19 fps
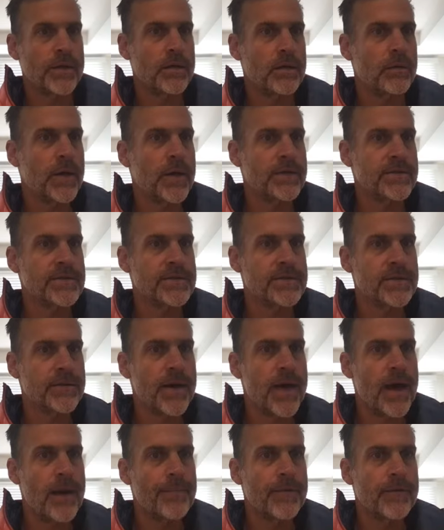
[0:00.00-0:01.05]
kilowatts and see
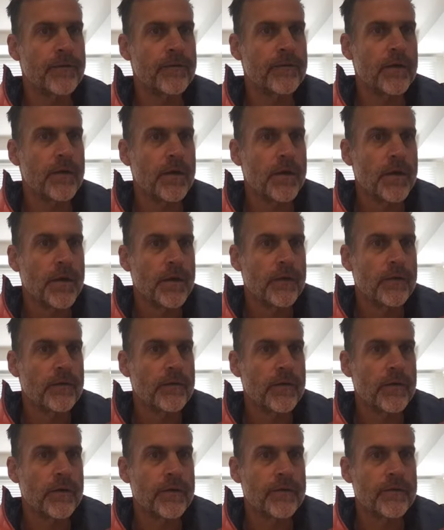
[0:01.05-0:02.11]
what happens.
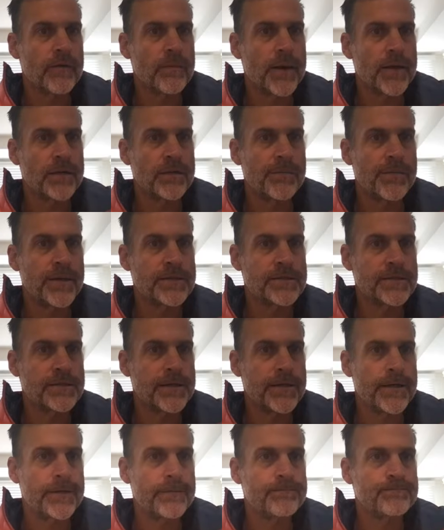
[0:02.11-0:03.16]
So let's go back to
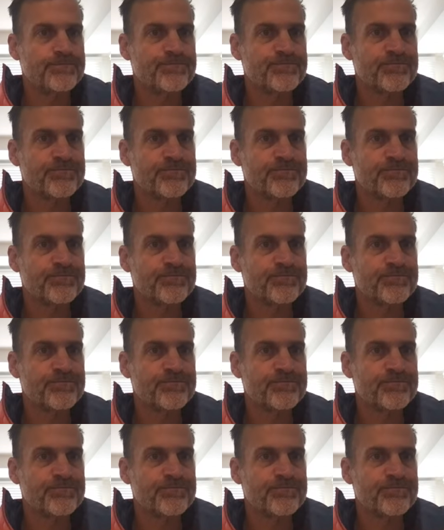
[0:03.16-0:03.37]
baseline.